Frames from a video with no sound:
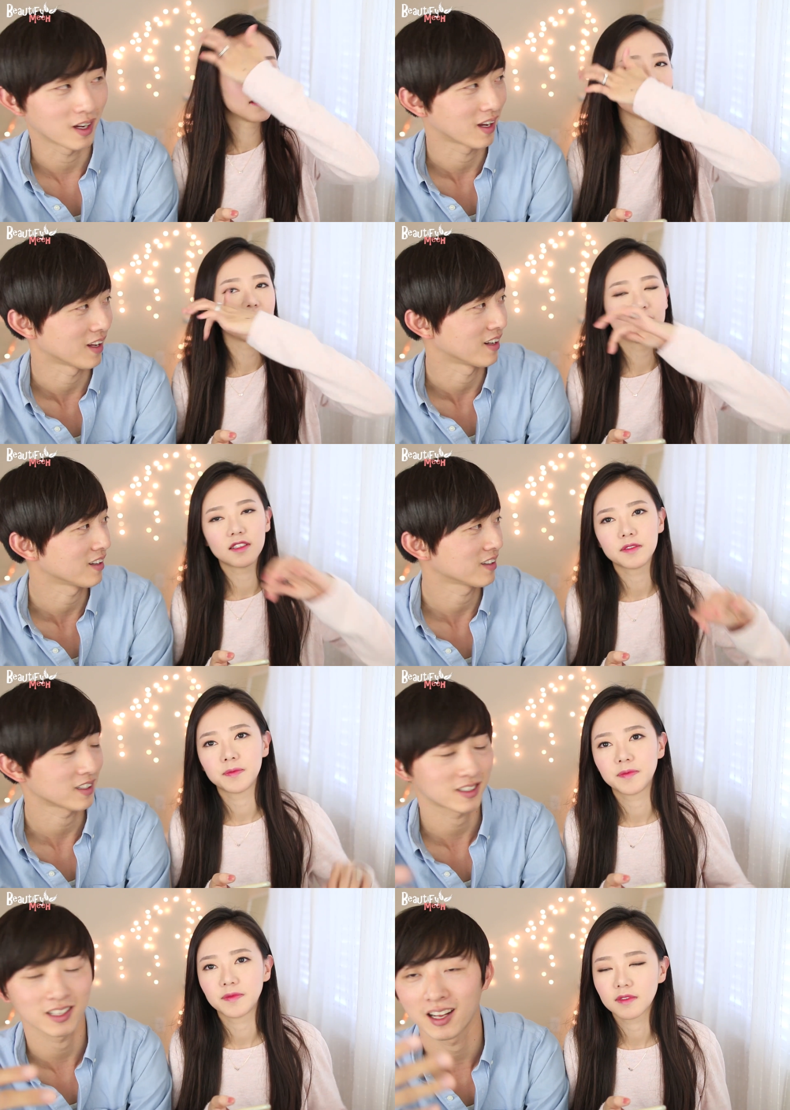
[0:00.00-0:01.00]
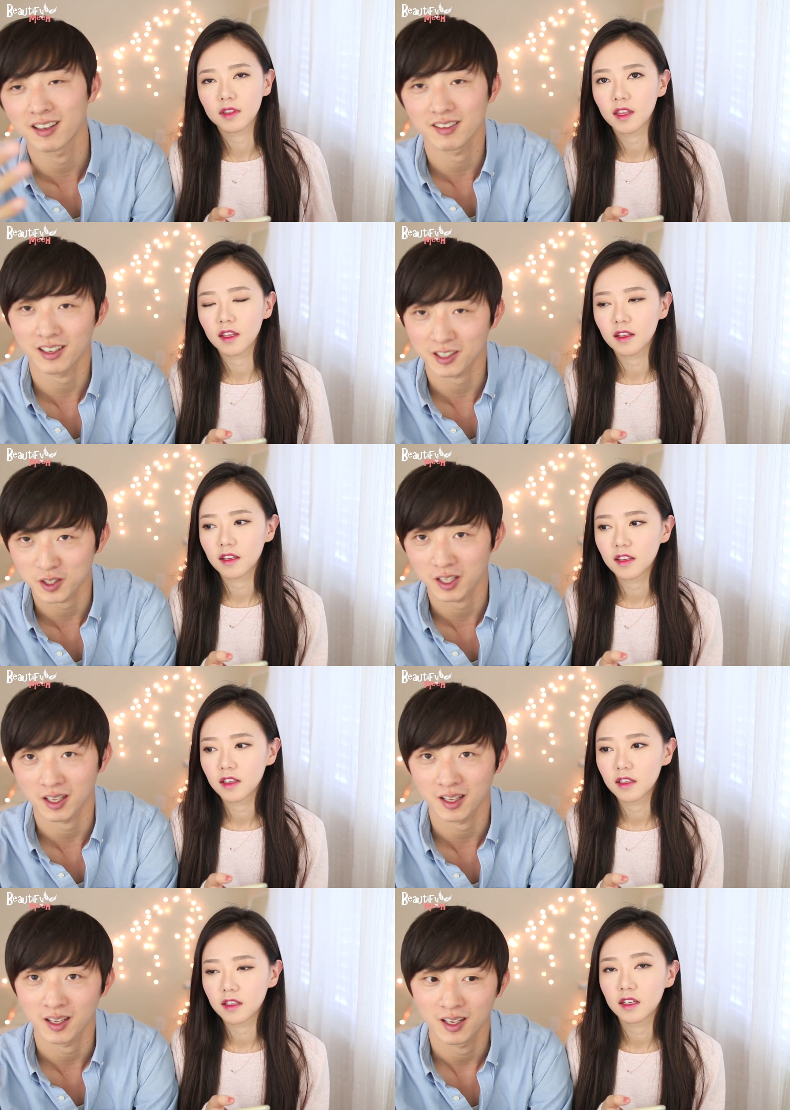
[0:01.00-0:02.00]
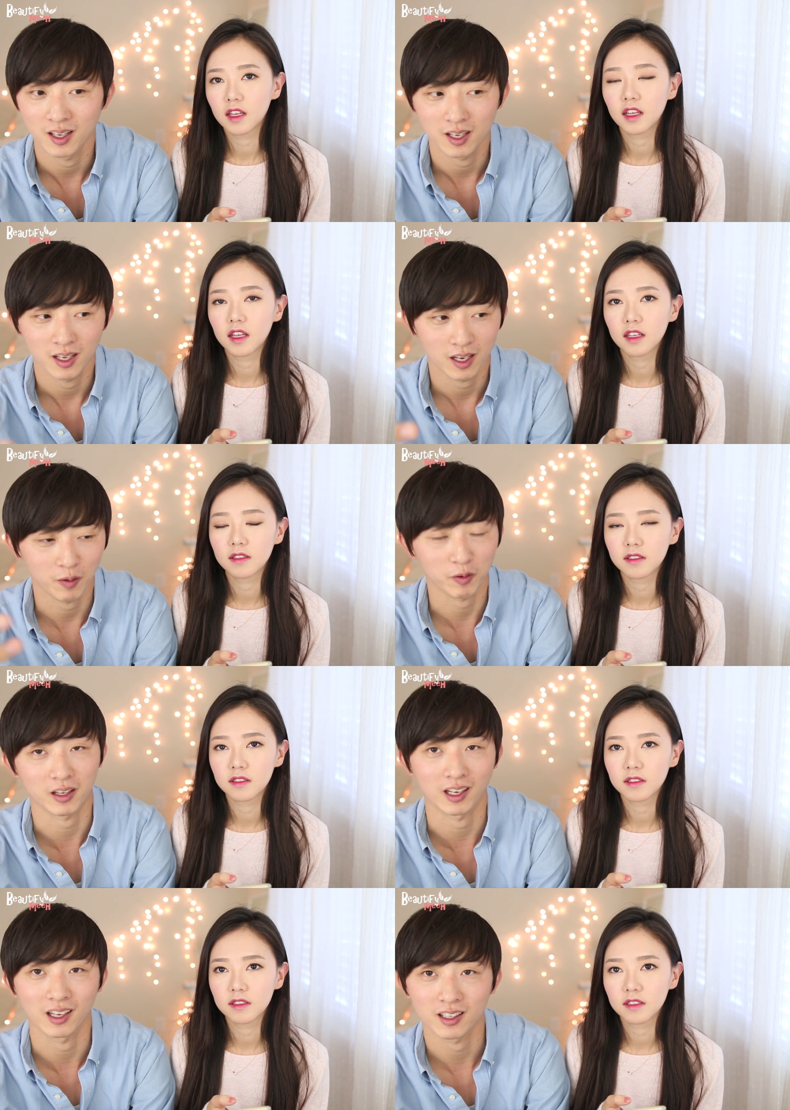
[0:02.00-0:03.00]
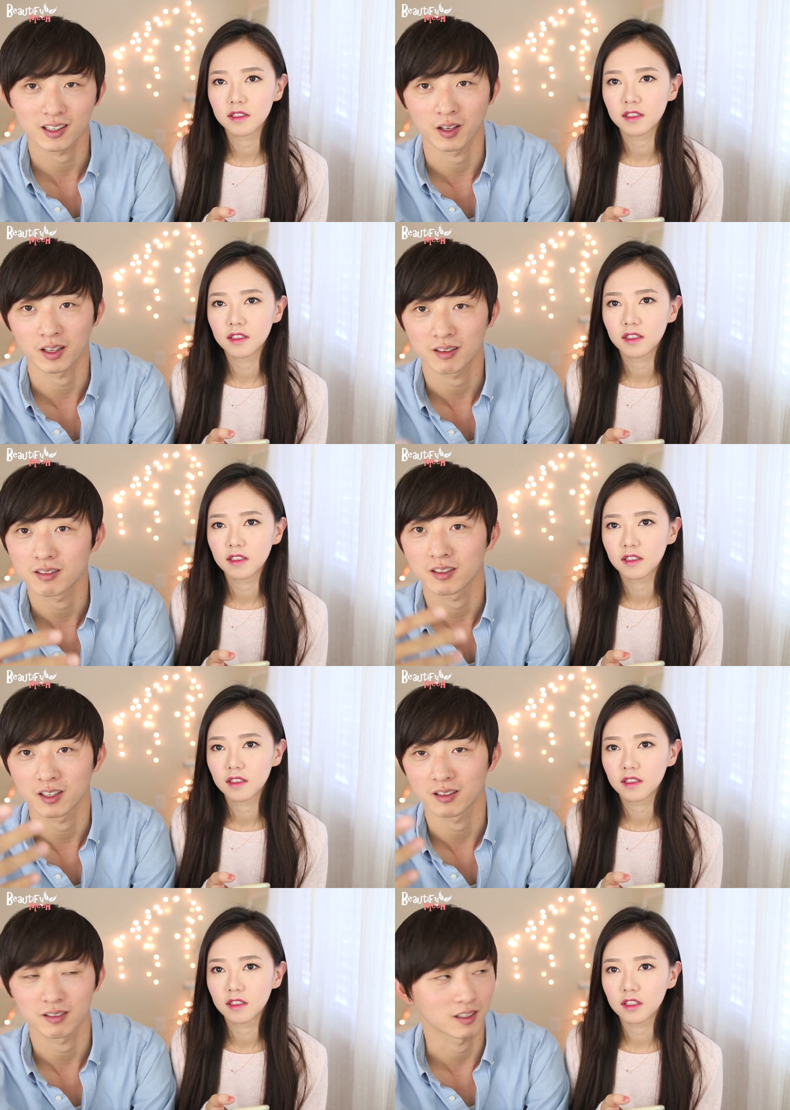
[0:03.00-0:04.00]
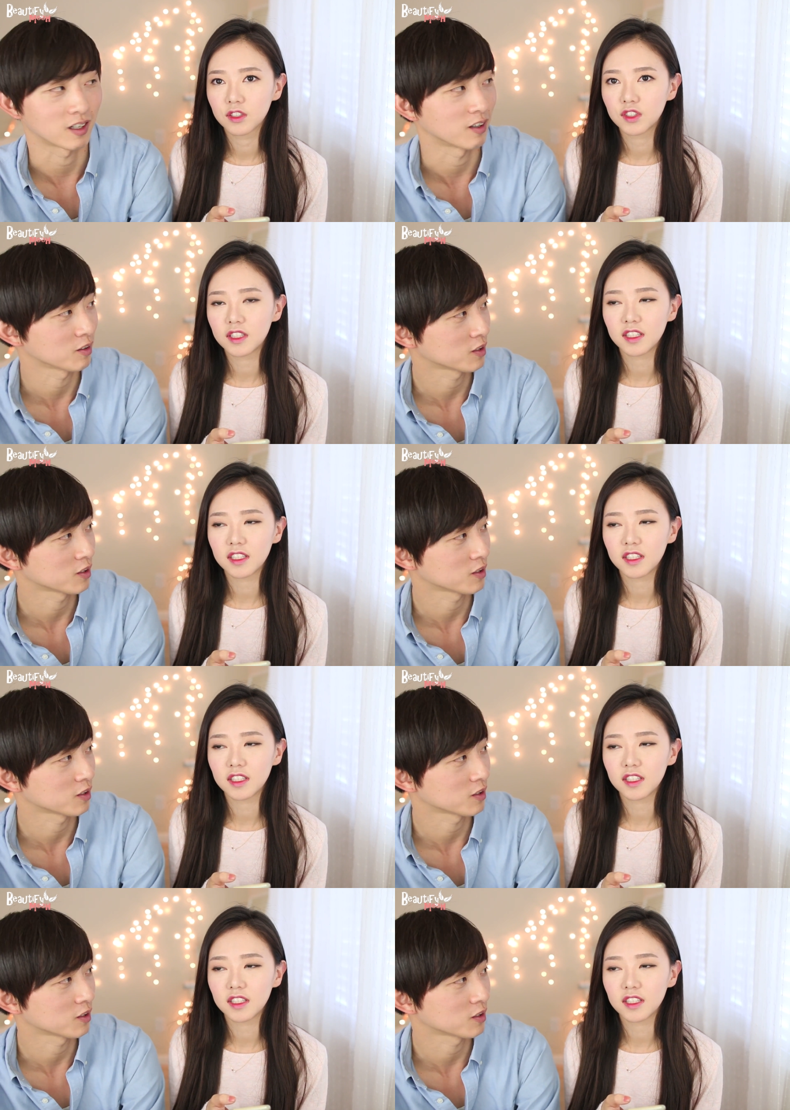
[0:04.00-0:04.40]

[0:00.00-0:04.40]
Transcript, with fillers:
Speaker 1: and it's not actually everything that you know, we